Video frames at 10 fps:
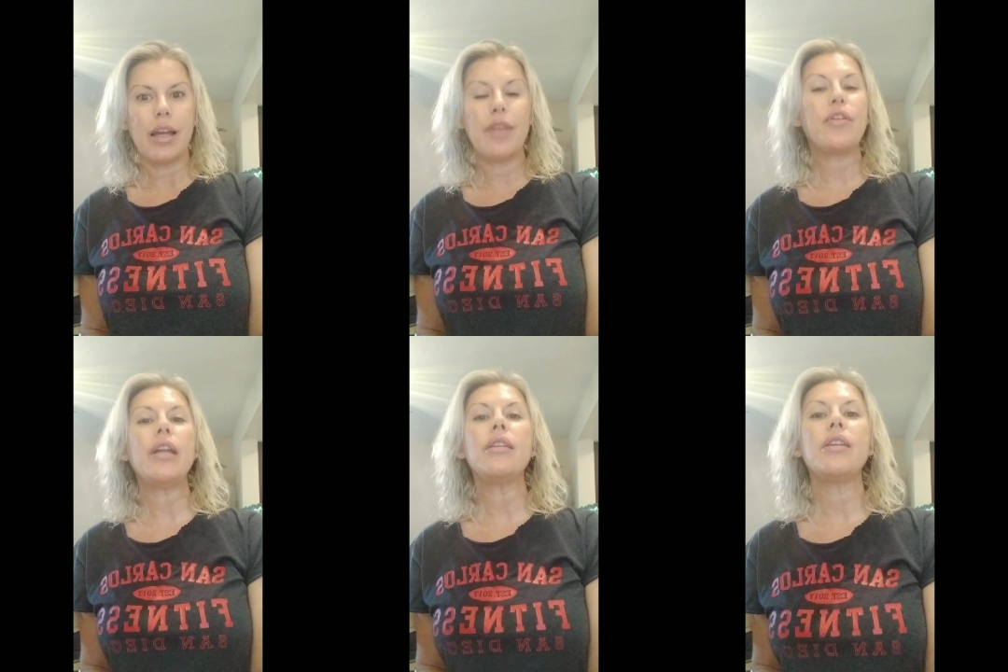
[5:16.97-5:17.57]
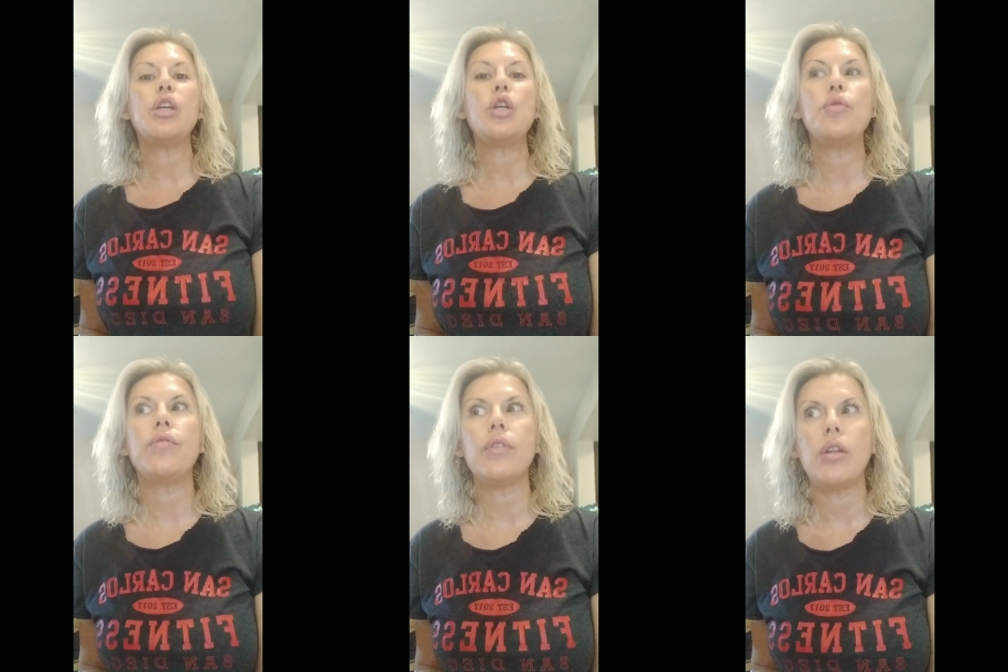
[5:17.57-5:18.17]
If anything,
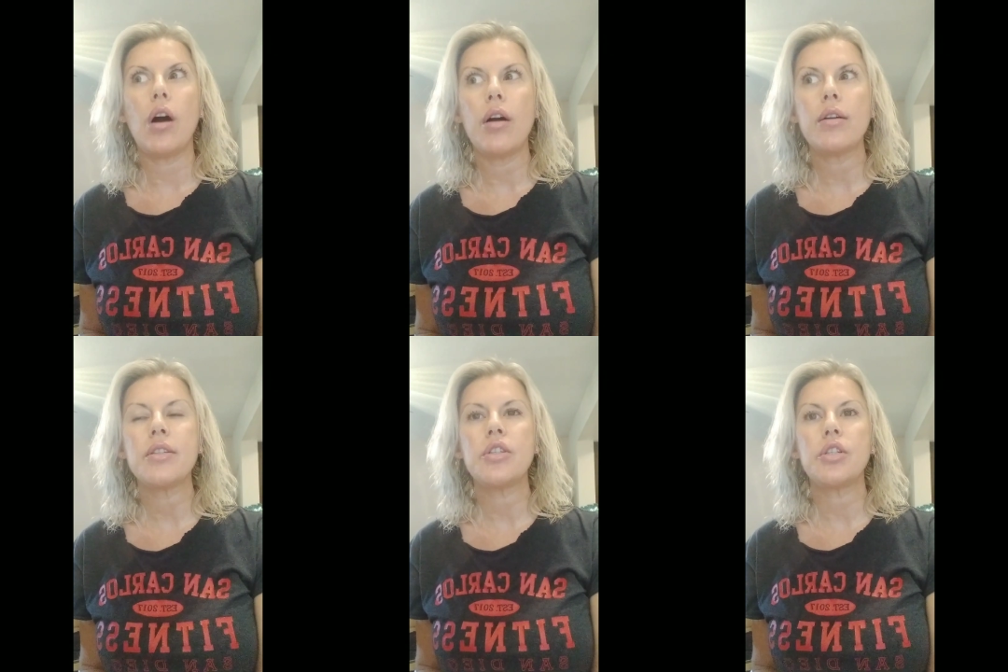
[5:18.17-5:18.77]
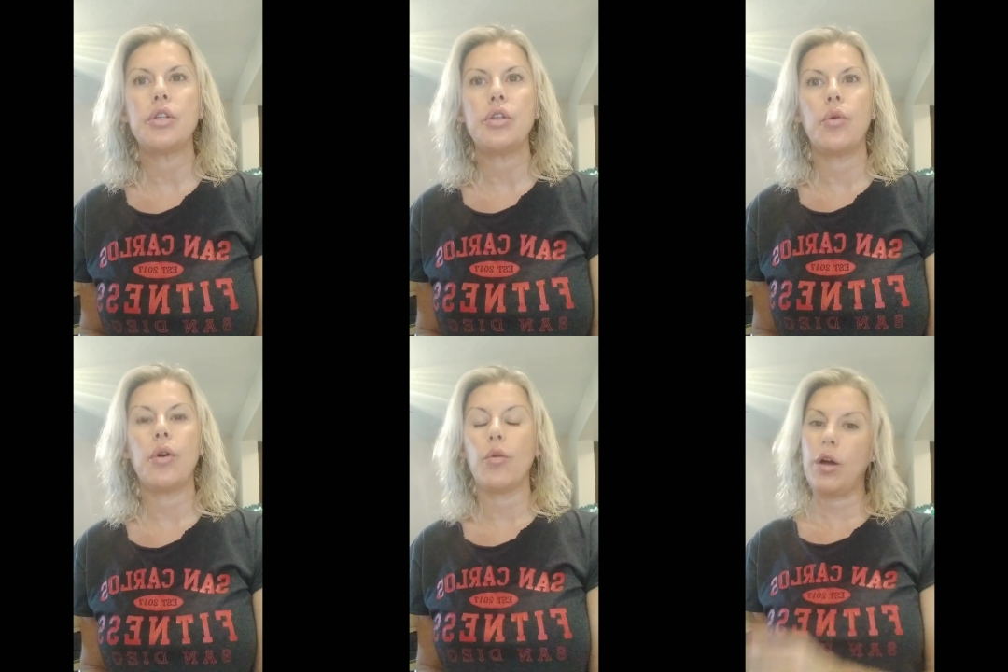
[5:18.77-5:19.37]
you've lost
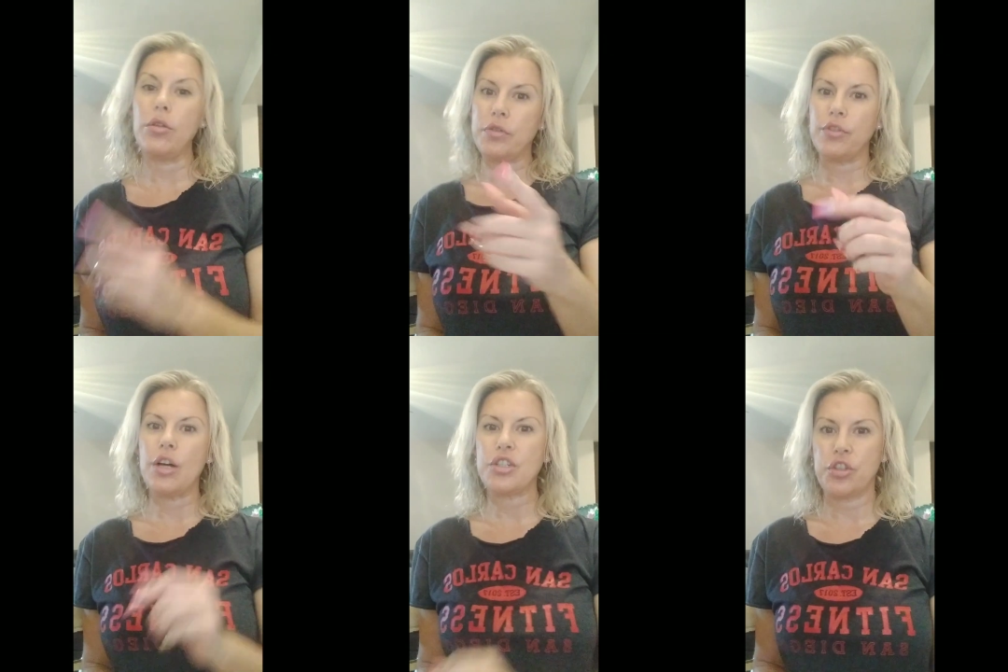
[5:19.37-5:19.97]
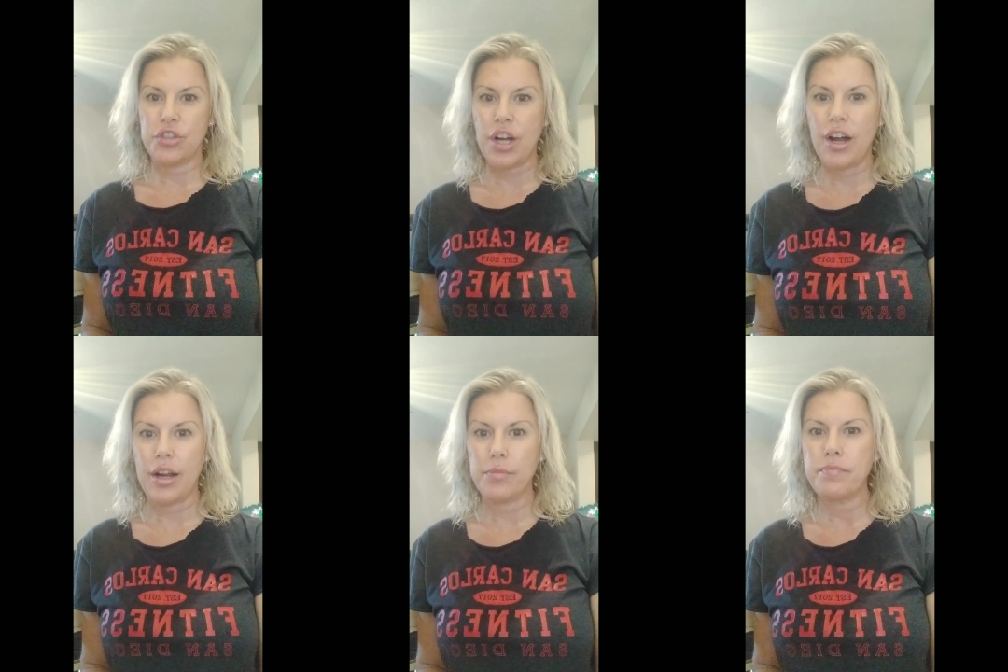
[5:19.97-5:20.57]
your
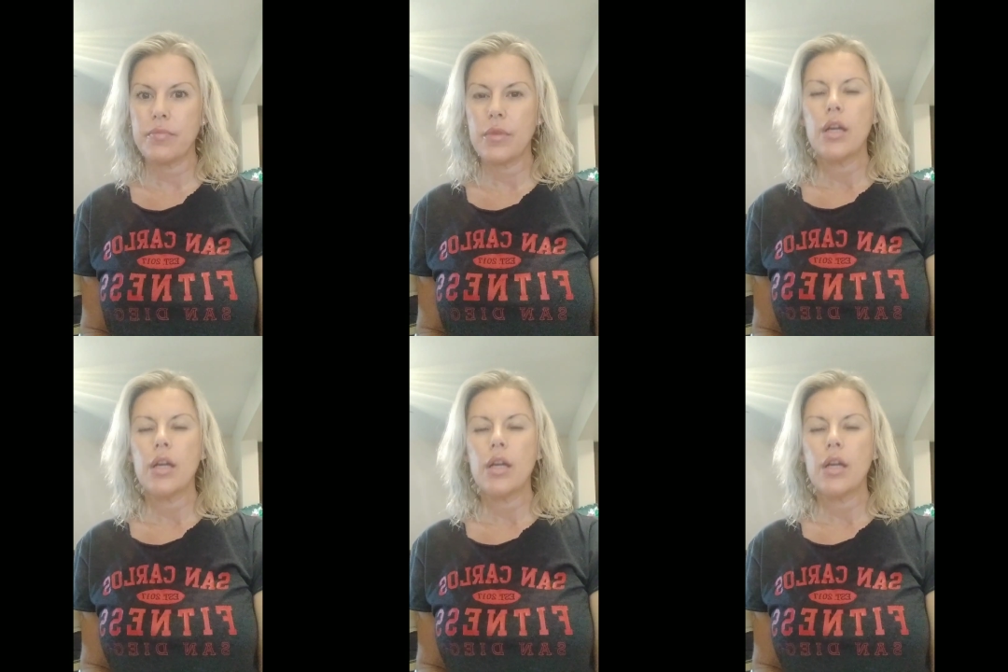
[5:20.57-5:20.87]
time.